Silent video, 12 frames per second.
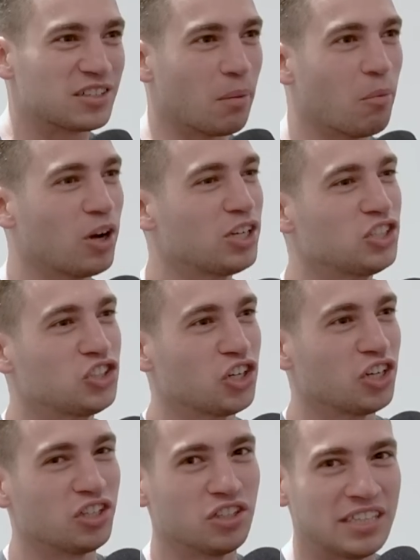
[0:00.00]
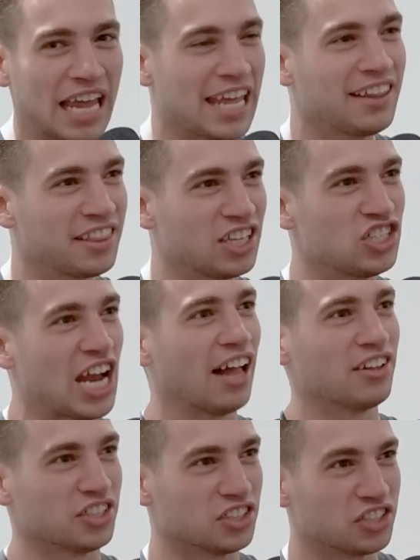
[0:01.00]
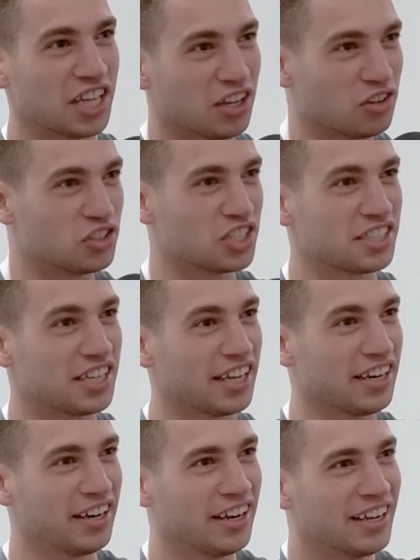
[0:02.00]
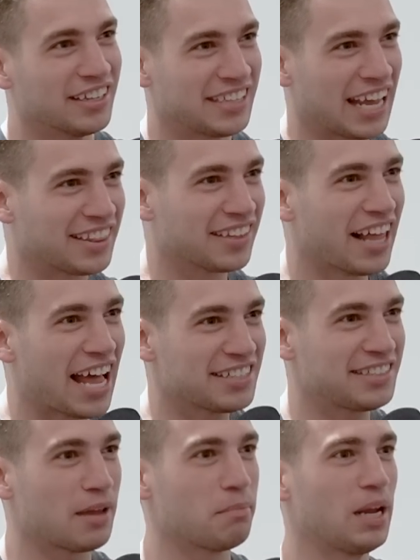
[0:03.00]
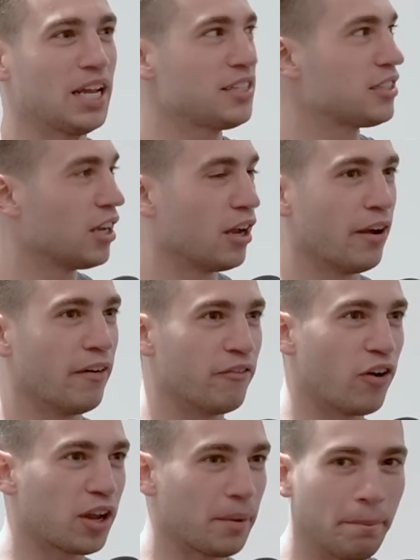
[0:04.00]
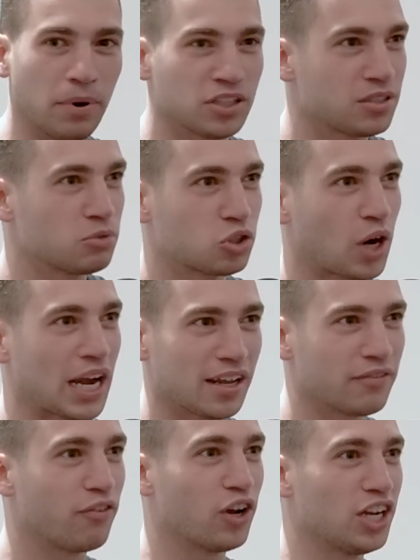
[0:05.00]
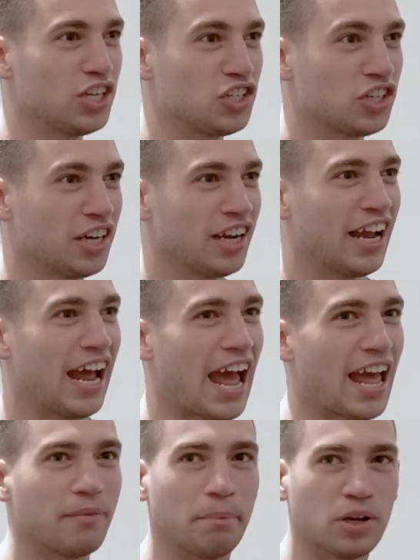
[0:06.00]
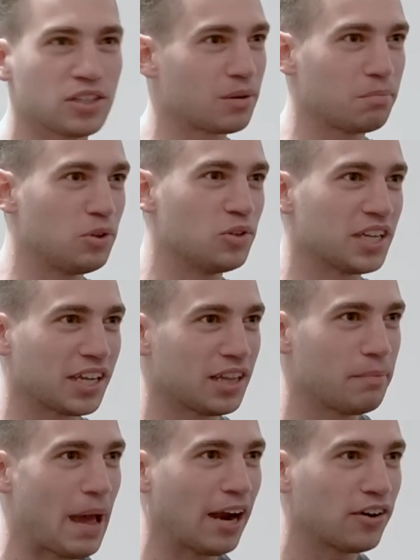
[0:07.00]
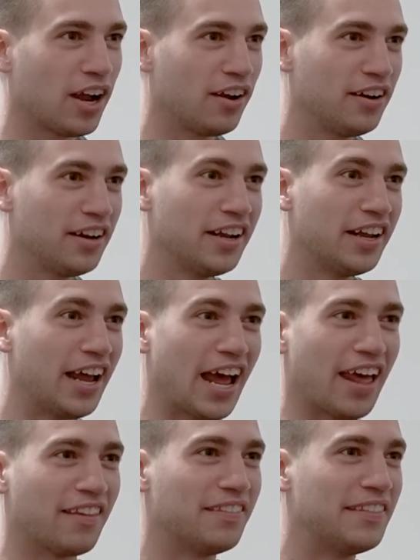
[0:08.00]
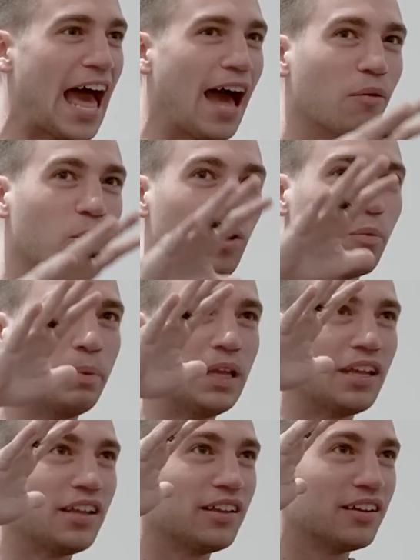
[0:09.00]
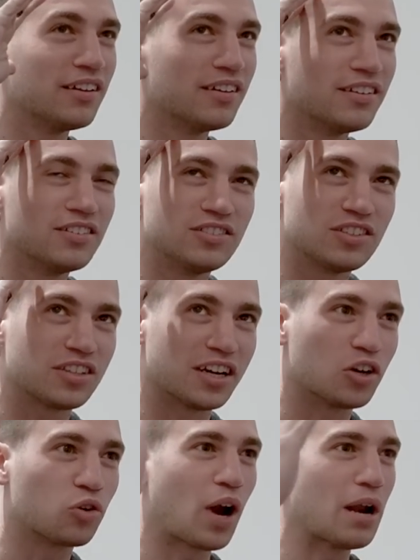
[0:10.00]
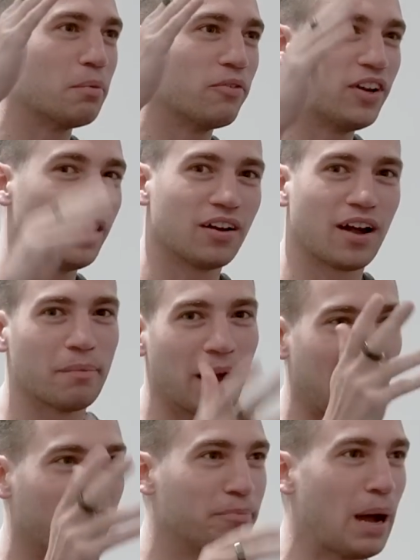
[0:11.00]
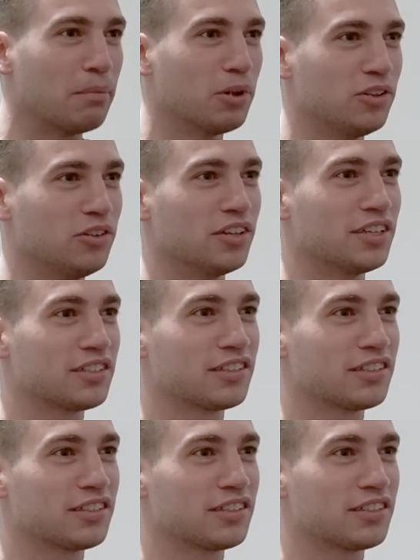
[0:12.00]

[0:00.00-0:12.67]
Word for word: Someone great. should take the challenge that you just did, mm-hmm. take the last 10 minutes, fucking put some training footage mm-hmm. and put some music in the background, and that will be just an incredible video. I might have Pablo do this.